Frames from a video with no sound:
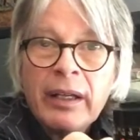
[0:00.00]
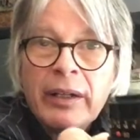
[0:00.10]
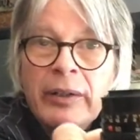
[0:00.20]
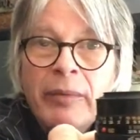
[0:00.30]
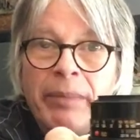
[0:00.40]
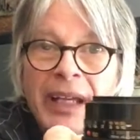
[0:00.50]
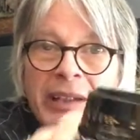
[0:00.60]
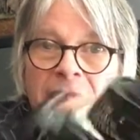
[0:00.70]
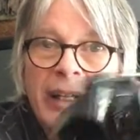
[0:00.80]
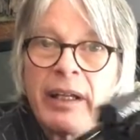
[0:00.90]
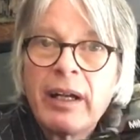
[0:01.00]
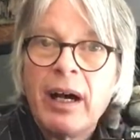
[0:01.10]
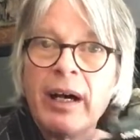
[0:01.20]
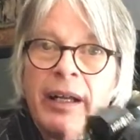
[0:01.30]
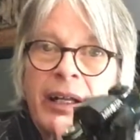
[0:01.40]
you basically
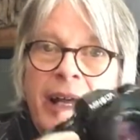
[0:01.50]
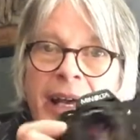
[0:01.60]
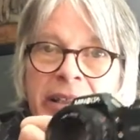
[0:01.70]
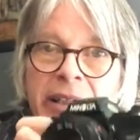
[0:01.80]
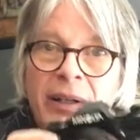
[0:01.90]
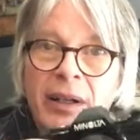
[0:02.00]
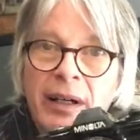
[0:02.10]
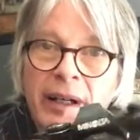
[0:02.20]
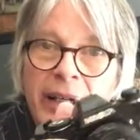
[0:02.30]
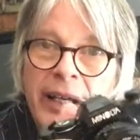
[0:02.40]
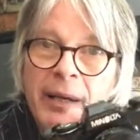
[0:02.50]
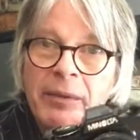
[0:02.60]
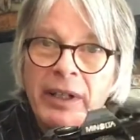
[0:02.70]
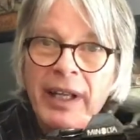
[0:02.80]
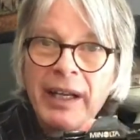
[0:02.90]
got an SLR
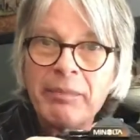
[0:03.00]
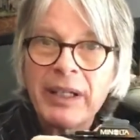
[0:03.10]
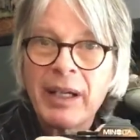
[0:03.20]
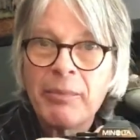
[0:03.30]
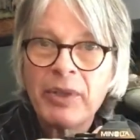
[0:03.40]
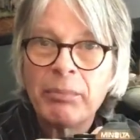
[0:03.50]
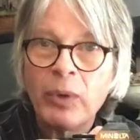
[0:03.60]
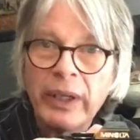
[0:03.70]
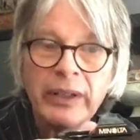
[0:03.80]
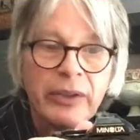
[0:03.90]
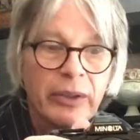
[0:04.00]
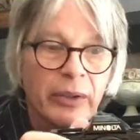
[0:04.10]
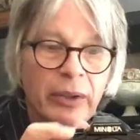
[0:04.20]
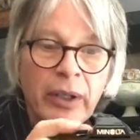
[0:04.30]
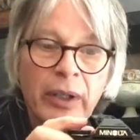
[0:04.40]
camera that becomes a point and
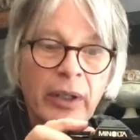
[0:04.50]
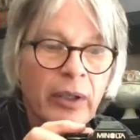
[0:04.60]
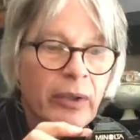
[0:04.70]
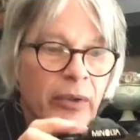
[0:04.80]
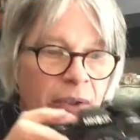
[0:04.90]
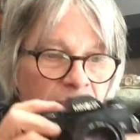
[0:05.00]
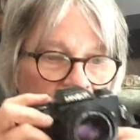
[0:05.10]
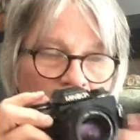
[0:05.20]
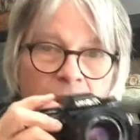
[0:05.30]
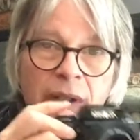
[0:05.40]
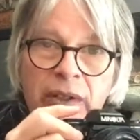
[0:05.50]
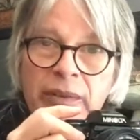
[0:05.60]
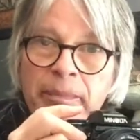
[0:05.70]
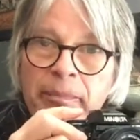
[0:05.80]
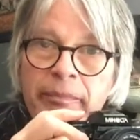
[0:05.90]
shoot. You just focus
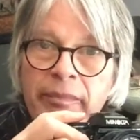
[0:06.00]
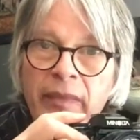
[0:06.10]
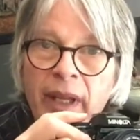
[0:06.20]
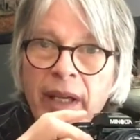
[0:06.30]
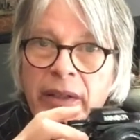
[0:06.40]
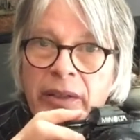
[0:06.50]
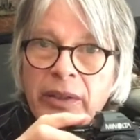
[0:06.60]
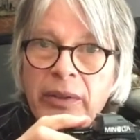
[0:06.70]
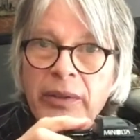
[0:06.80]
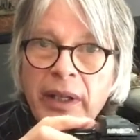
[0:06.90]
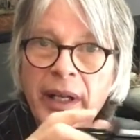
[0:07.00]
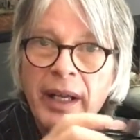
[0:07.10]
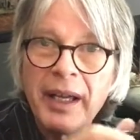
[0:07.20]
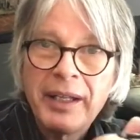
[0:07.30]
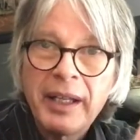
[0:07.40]
and shoot,
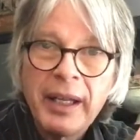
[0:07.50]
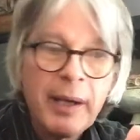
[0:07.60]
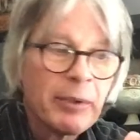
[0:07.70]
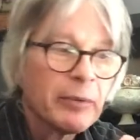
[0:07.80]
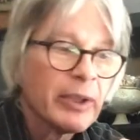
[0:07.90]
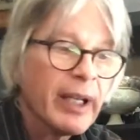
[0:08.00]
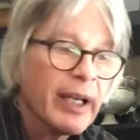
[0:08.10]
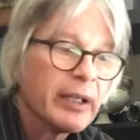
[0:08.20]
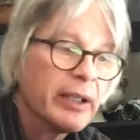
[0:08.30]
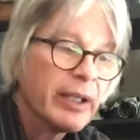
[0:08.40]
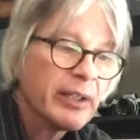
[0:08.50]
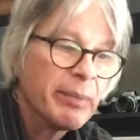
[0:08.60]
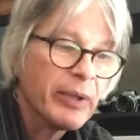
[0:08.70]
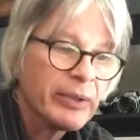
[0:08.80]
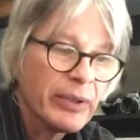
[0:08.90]
and the camera will get good
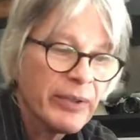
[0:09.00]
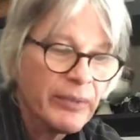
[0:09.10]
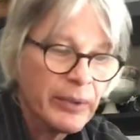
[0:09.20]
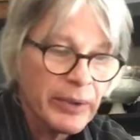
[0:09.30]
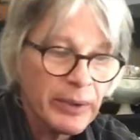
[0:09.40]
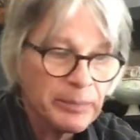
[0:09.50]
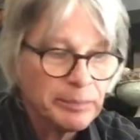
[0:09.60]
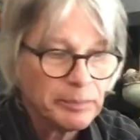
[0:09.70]
exposures for you.